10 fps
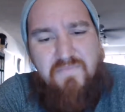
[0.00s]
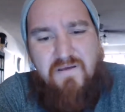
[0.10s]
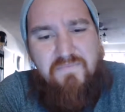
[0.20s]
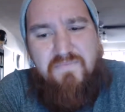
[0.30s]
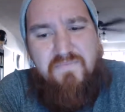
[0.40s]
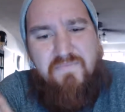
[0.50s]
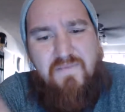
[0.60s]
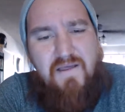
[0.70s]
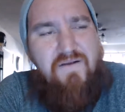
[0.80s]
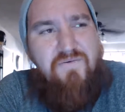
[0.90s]
I'm
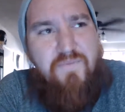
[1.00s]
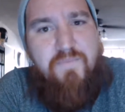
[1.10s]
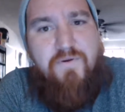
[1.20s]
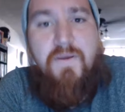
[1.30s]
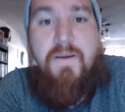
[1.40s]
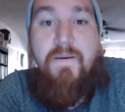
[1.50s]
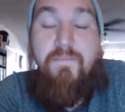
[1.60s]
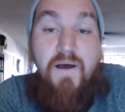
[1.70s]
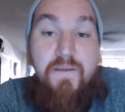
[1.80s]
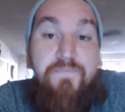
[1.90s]
I don't remember
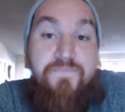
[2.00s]
but